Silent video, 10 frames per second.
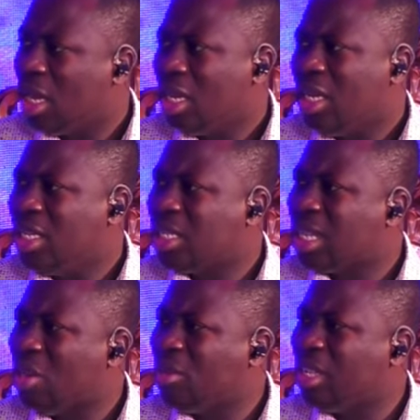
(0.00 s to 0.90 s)
He's
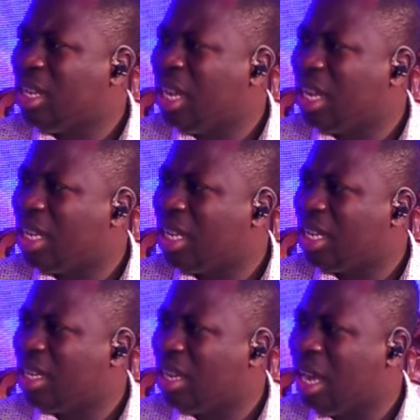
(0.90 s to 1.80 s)
sounding like,
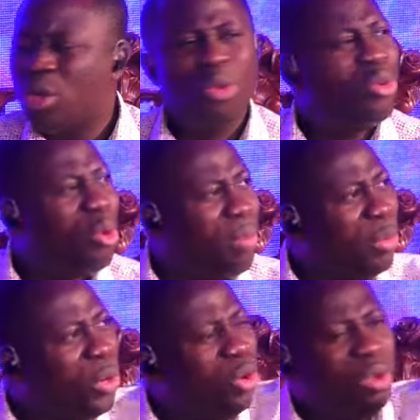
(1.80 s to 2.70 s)
I don't know, but
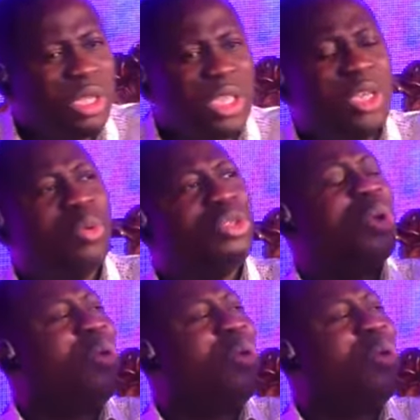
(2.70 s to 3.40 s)
we don't see you. So,